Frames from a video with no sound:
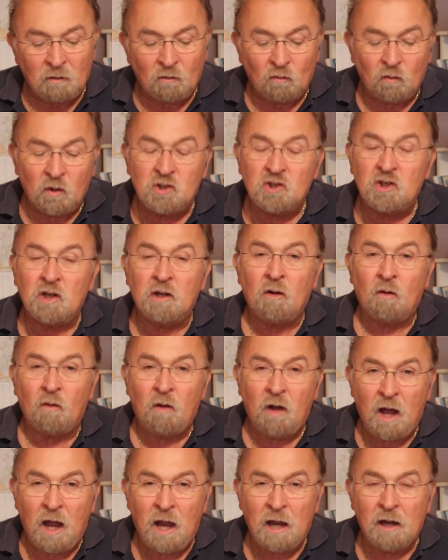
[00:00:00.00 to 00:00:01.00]
which in
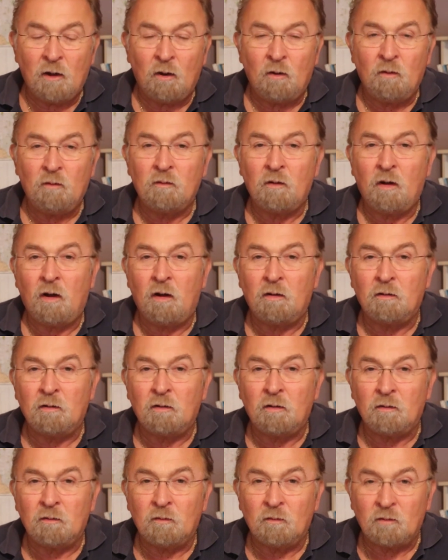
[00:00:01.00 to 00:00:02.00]
Ohio,
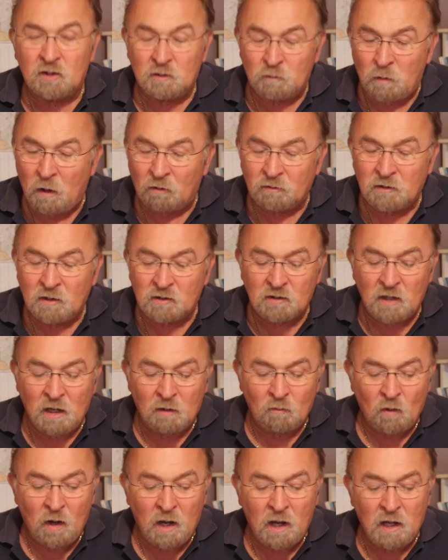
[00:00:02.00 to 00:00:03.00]
spelled the
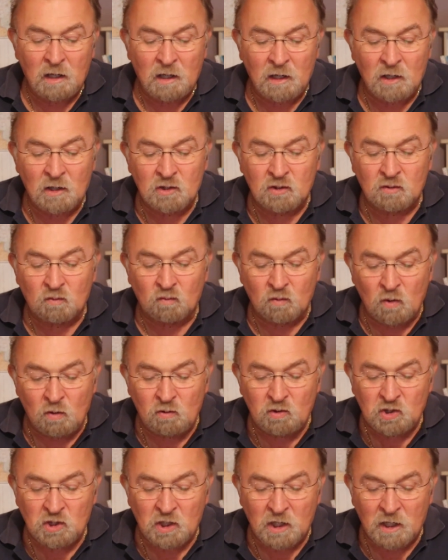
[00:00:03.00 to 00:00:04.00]
same way, is
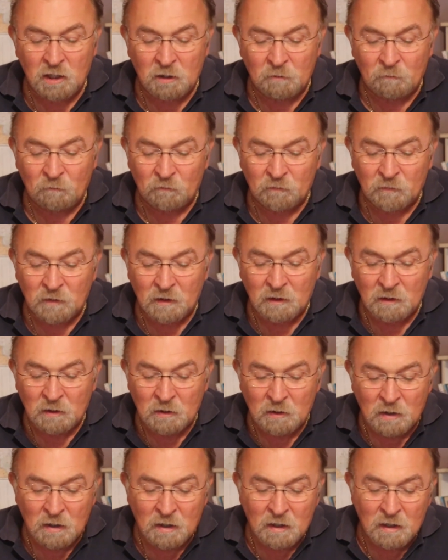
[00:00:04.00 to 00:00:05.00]
Rushi.
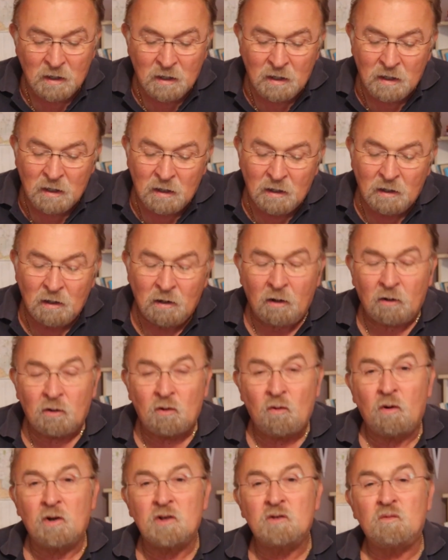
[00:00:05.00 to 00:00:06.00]
Of
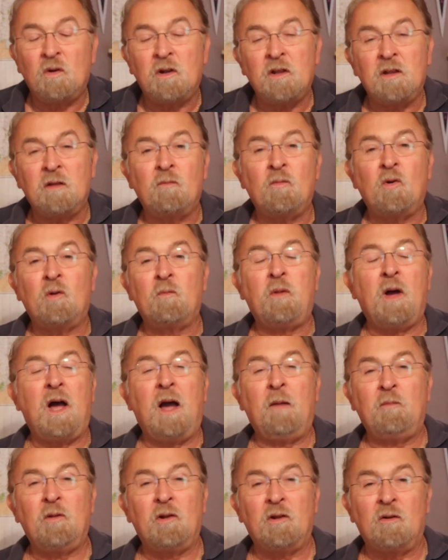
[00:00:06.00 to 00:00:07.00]
course, one of the more
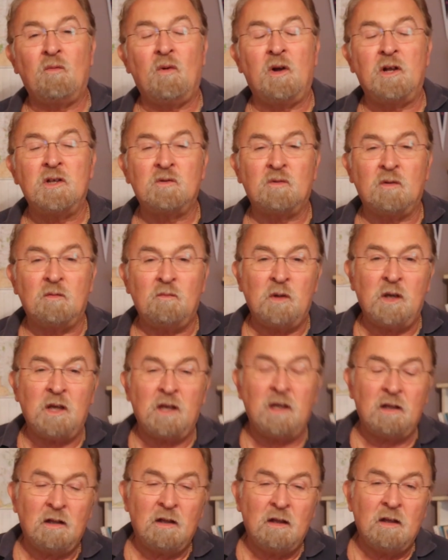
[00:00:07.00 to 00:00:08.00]
popular ones would
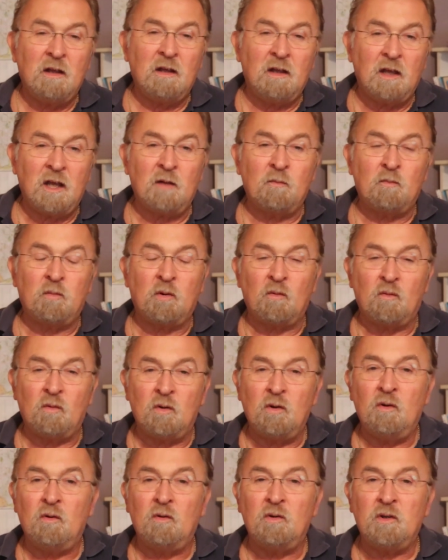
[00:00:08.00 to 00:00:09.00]
be in
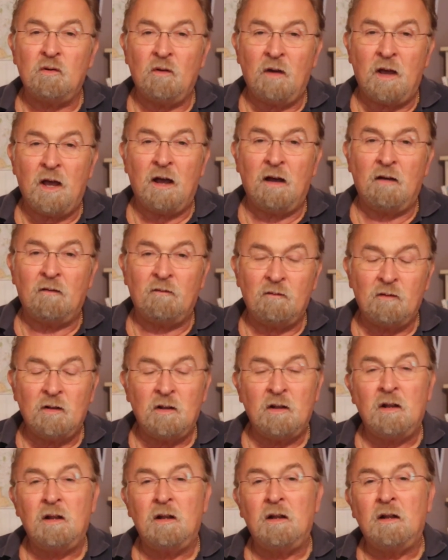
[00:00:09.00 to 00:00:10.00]
Peru, you have
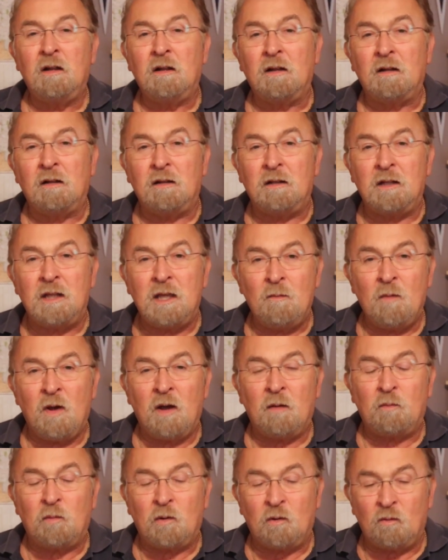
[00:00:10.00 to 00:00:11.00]

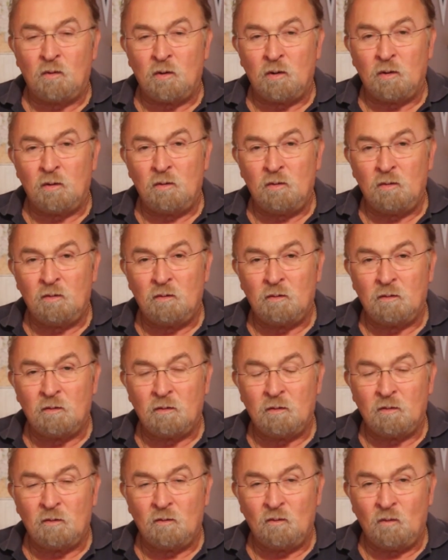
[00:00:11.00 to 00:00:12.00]
Lima, Peru,
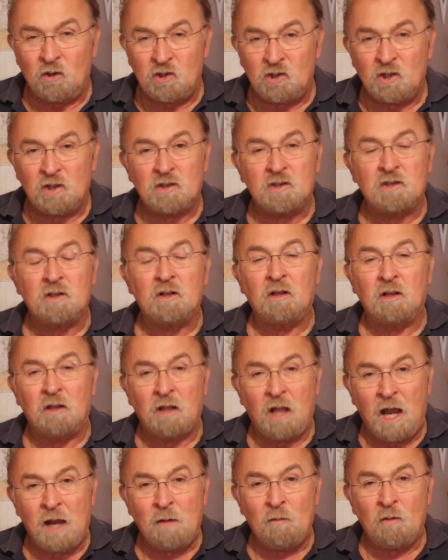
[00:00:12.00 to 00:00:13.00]
which is
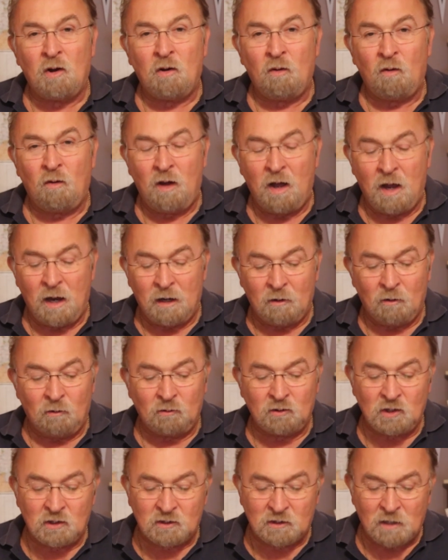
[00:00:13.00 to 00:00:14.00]
Lima, Ohio,
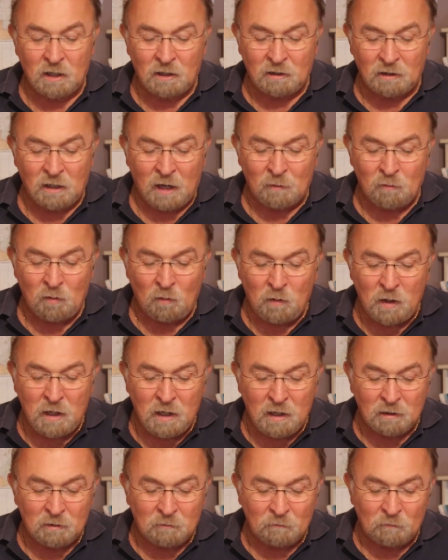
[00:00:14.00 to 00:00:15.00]
just like lima
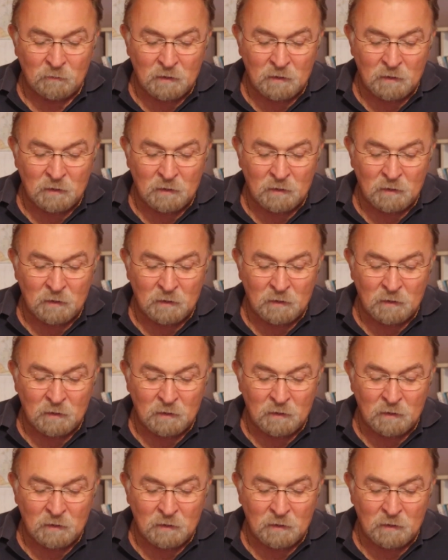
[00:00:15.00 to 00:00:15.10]
bean.